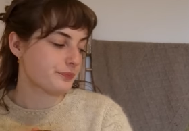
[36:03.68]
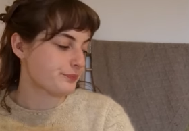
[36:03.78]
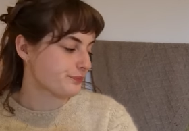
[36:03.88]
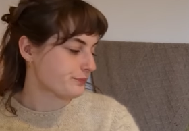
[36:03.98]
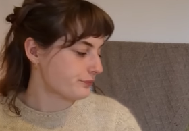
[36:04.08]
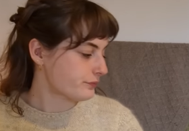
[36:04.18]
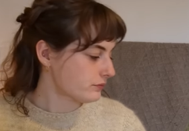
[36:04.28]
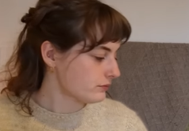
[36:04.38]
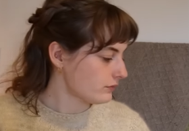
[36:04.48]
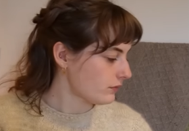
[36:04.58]

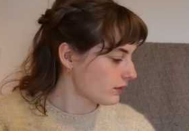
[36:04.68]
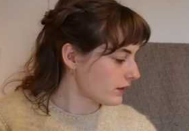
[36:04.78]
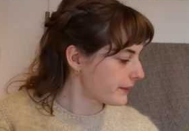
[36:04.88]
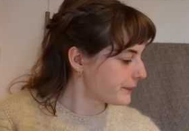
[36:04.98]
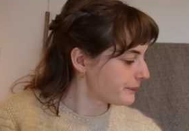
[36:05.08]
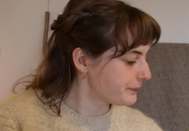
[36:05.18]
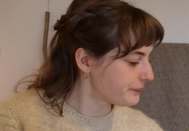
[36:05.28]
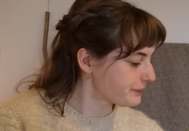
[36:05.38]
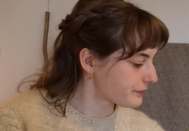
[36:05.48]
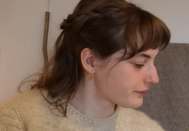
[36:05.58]

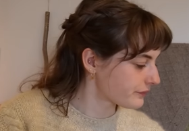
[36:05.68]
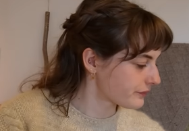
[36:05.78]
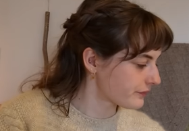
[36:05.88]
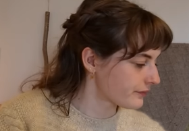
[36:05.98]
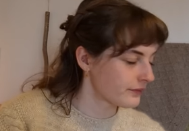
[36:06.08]
Nothing is said.